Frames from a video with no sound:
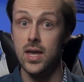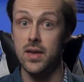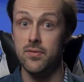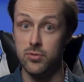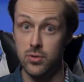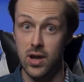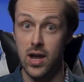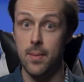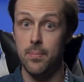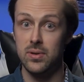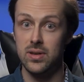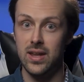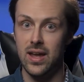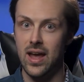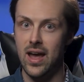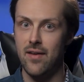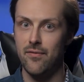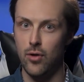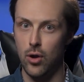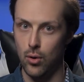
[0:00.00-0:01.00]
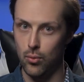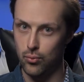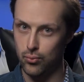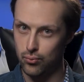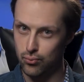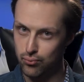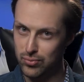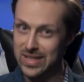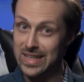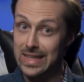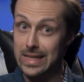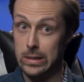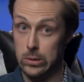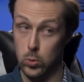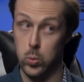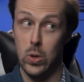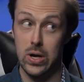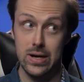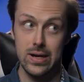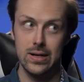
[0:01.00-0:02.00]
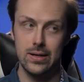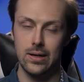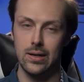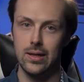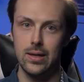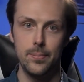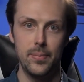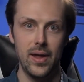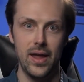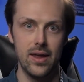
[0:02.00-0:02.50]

If you happen to have a really quiet clip